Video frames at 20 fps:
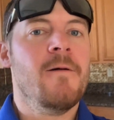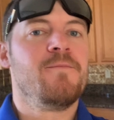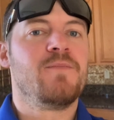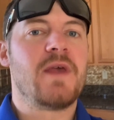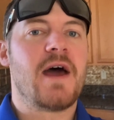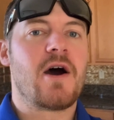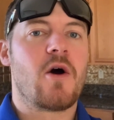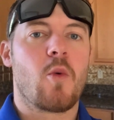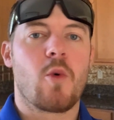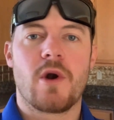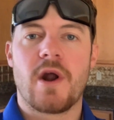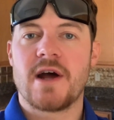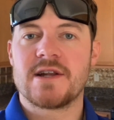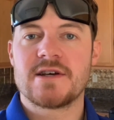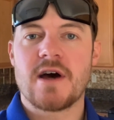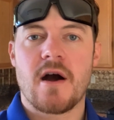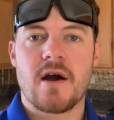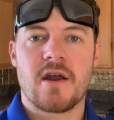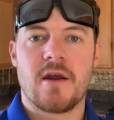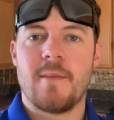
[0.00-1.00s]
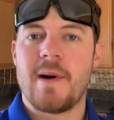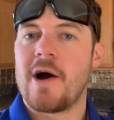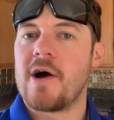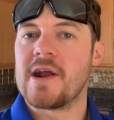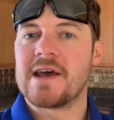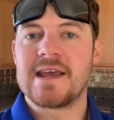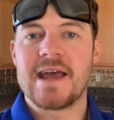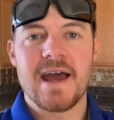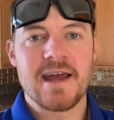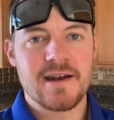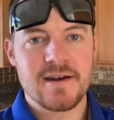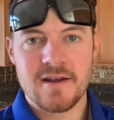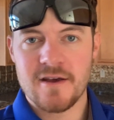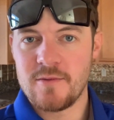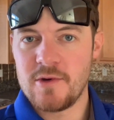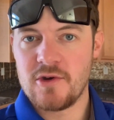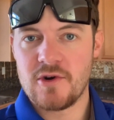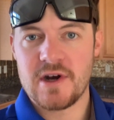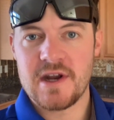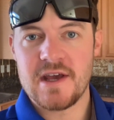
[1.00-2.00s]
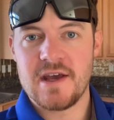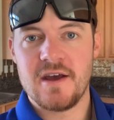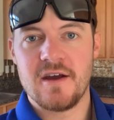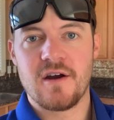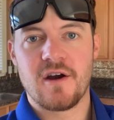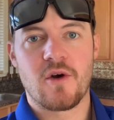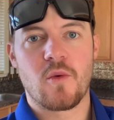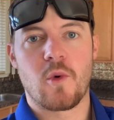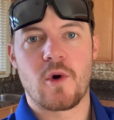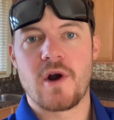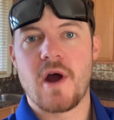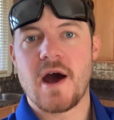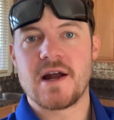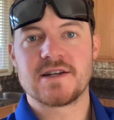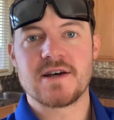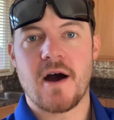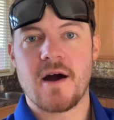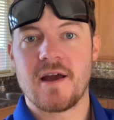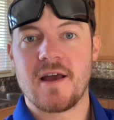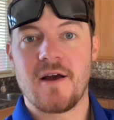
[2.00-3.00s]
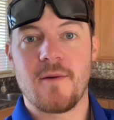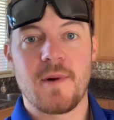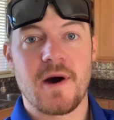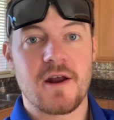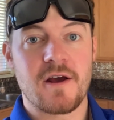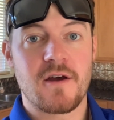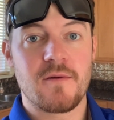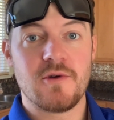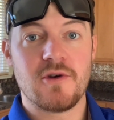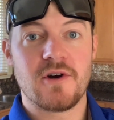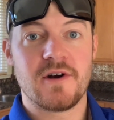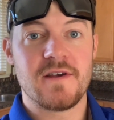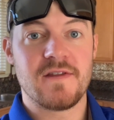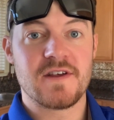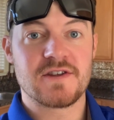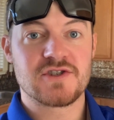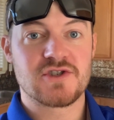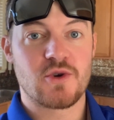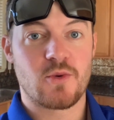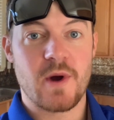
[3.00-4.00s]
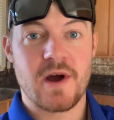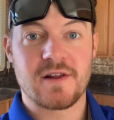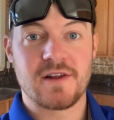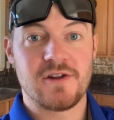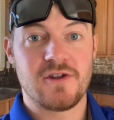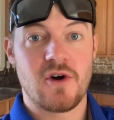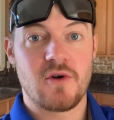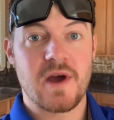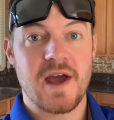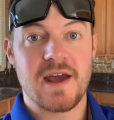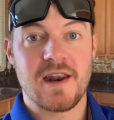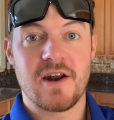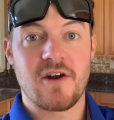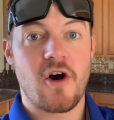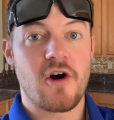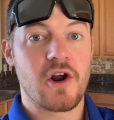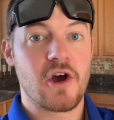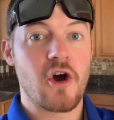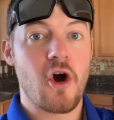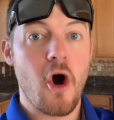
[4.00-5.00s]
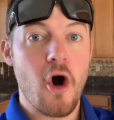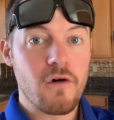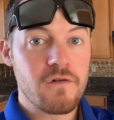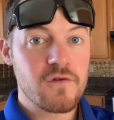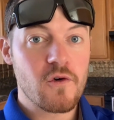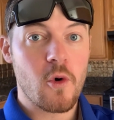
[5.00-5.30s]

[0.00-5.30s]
Now, we're not talking about a gated community here. We're not talking about a community that's directly located on a golf